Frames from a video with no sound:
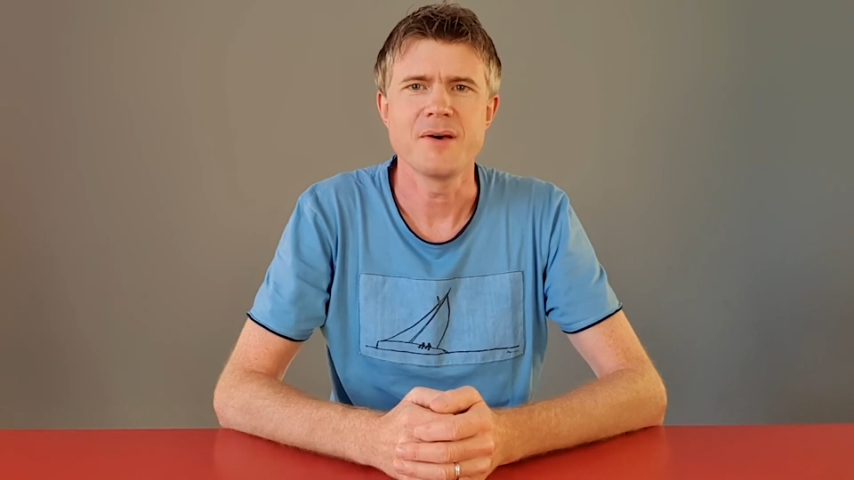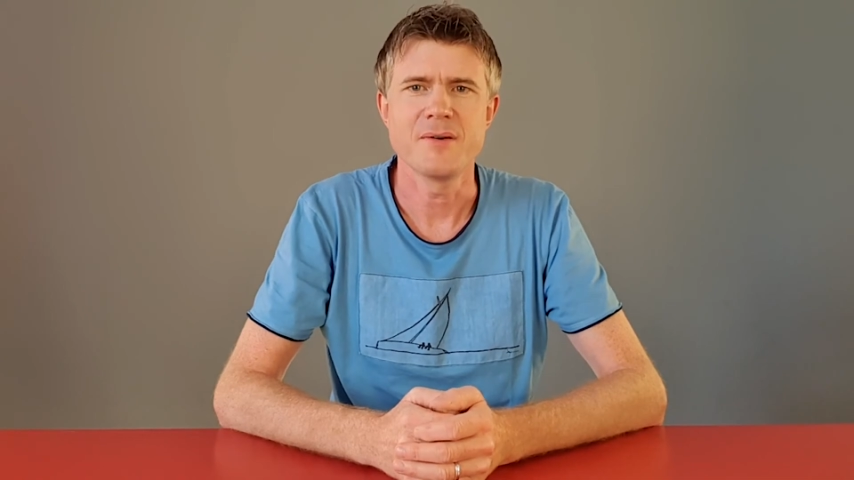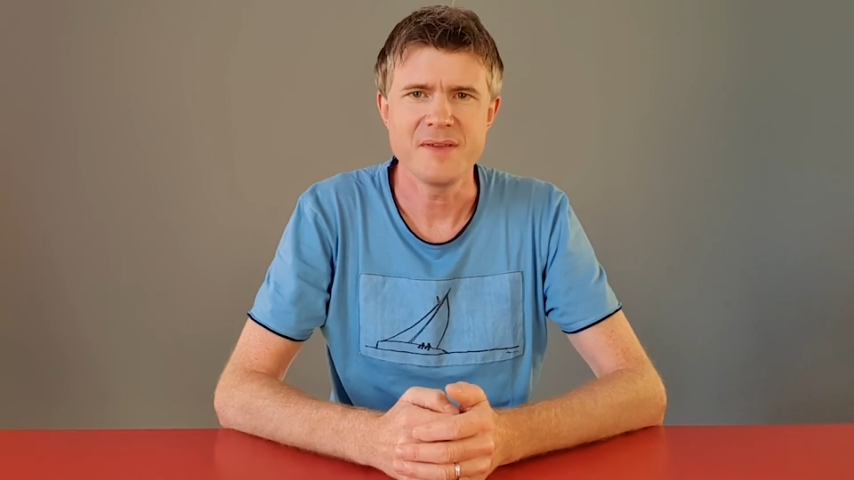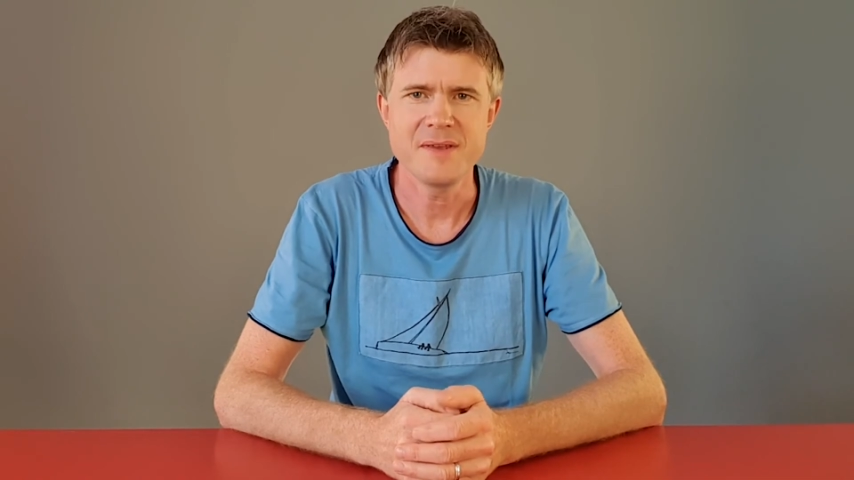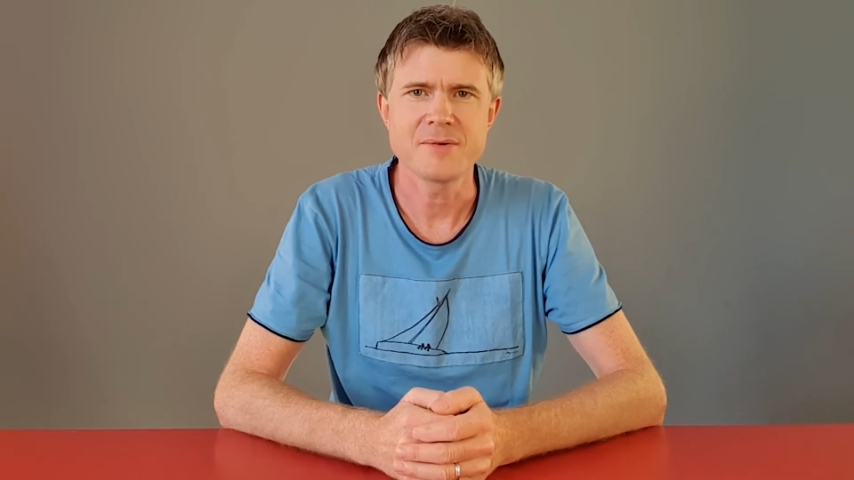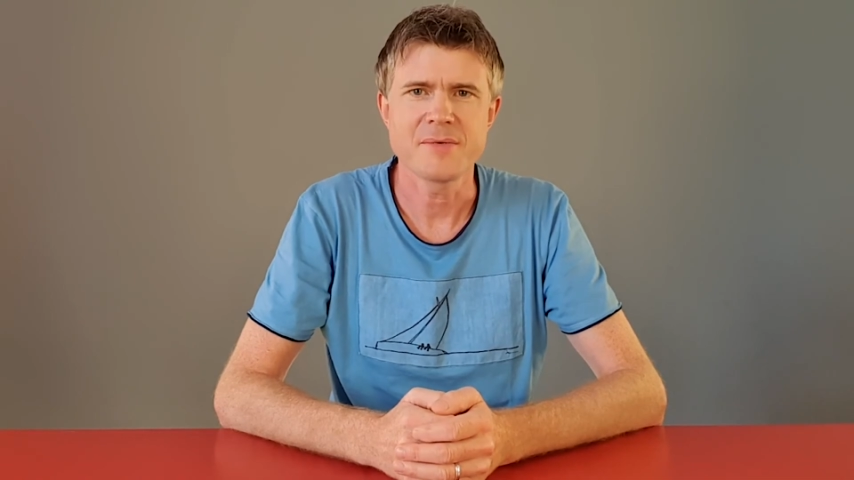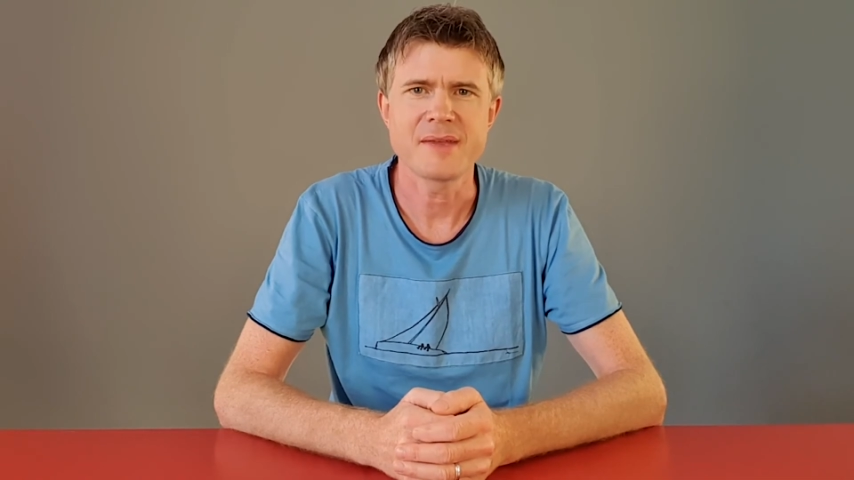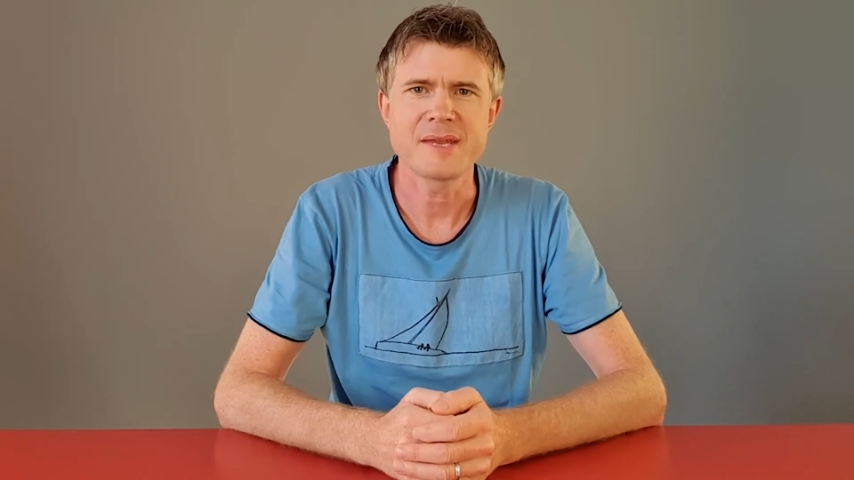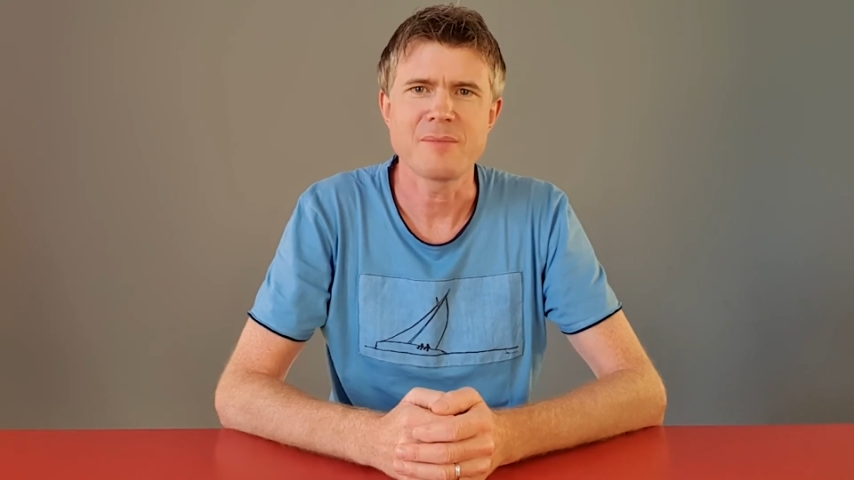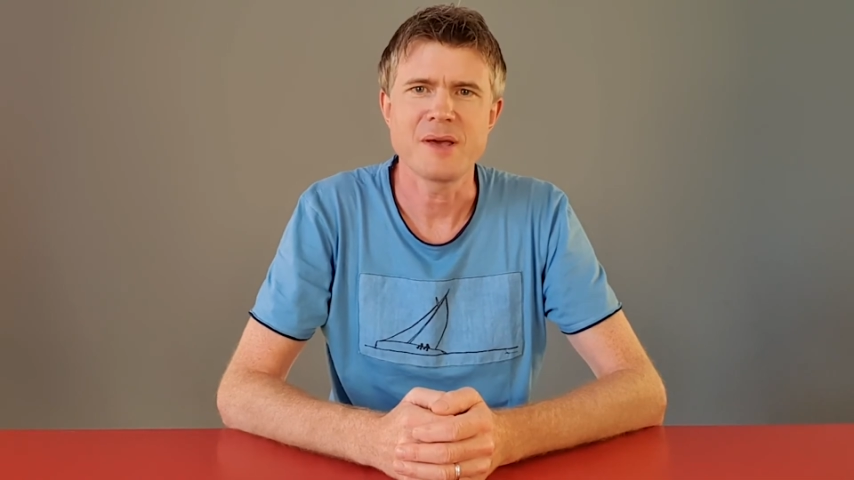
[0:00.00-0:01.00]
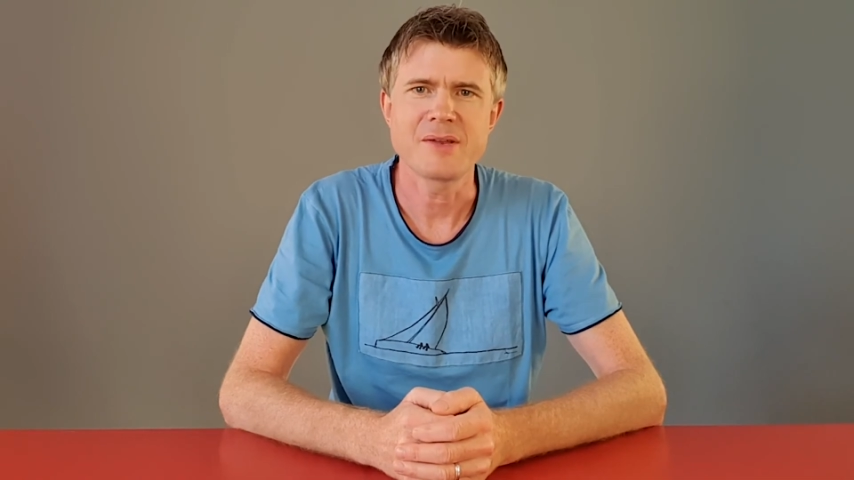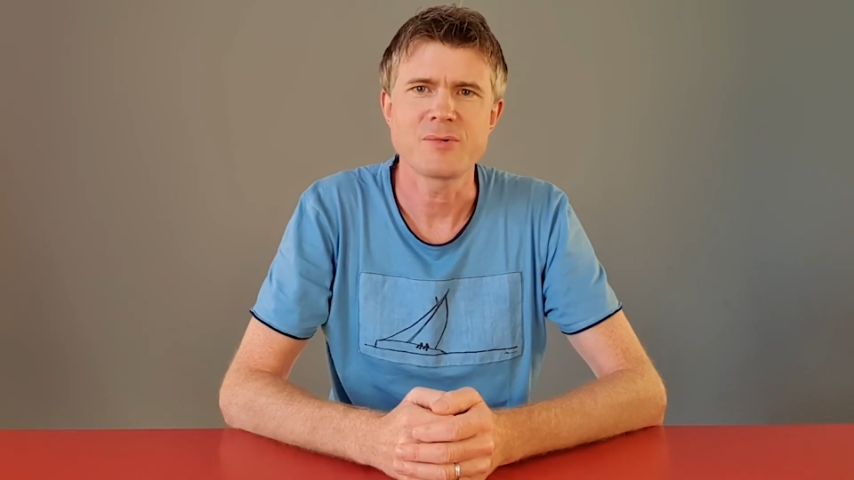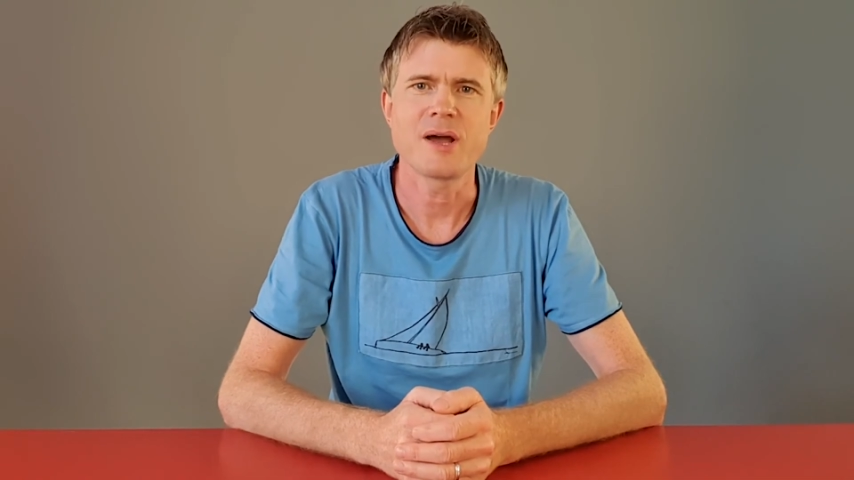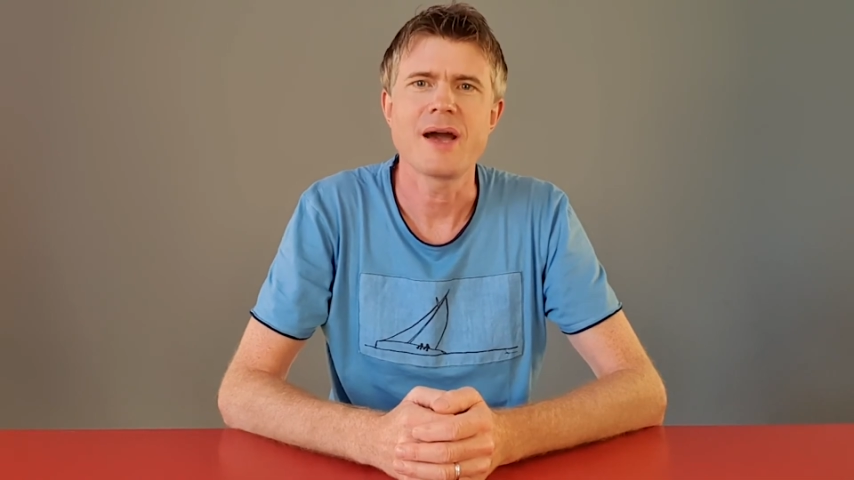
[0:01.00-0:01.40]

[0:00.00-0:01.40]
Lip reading: video that I made where